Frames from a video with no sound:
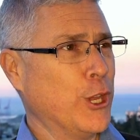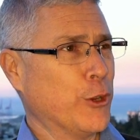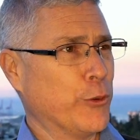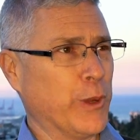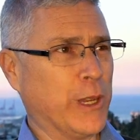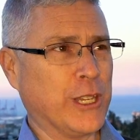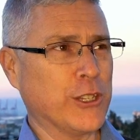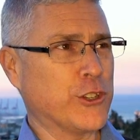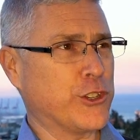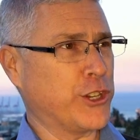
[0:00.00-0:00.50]

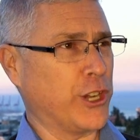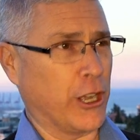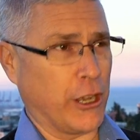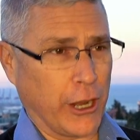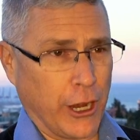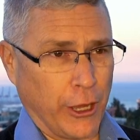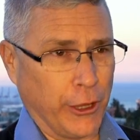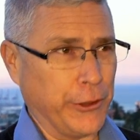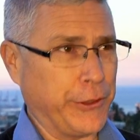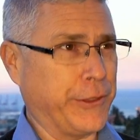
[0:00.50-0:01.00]
We can share
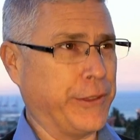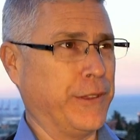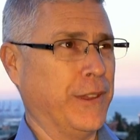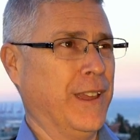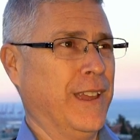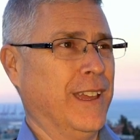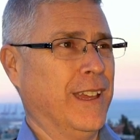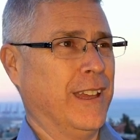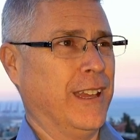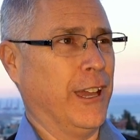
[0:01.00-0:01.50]

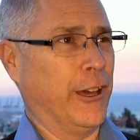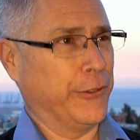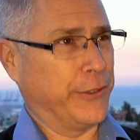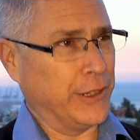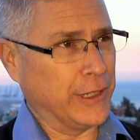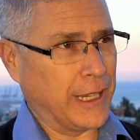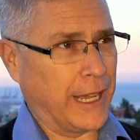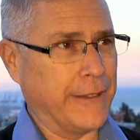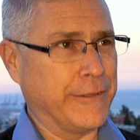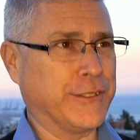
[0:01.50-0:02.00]

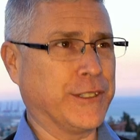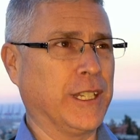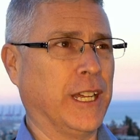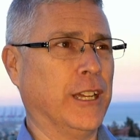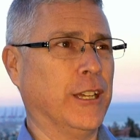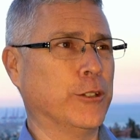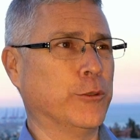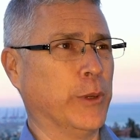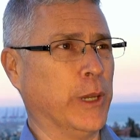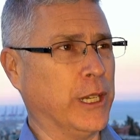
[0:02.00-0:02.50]
healthy
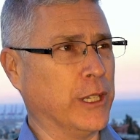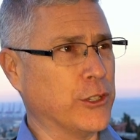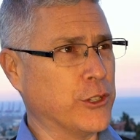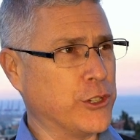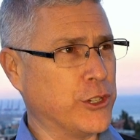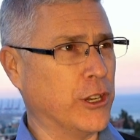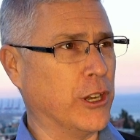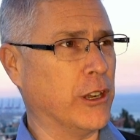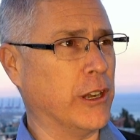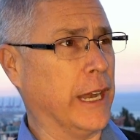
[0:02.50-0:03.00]
lifestyle. We can
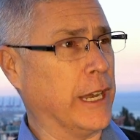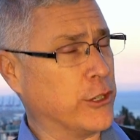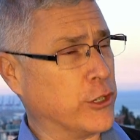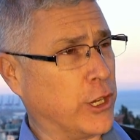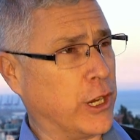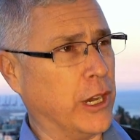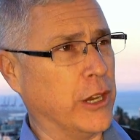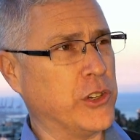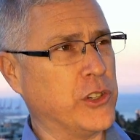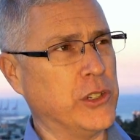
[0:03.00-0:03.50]
share
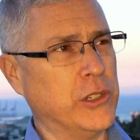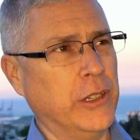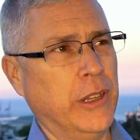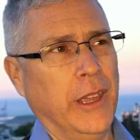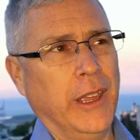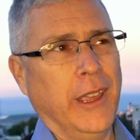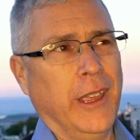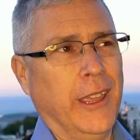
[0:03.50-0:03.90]
education.